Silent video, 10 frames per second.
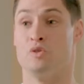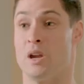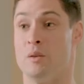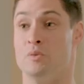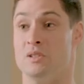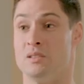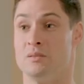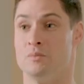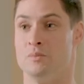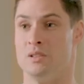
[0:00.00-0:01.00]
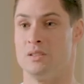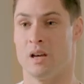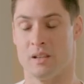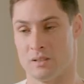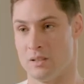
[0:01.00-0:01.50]
dream was
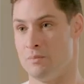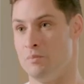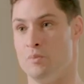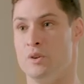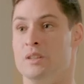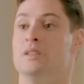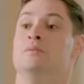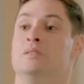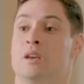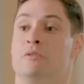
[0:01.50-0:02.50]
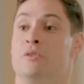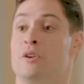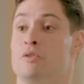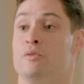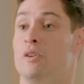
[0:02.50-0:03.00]
starting to really get
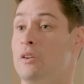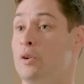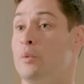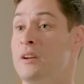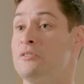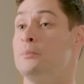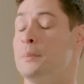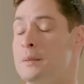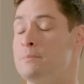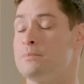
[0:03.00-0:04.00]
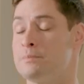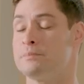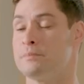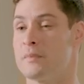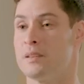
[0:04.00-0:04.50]
further and further away from me.
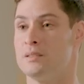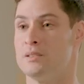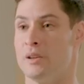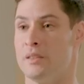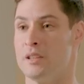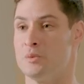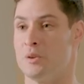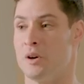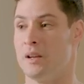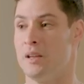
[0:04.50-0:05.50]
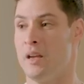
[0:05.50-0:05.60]
So that's when I,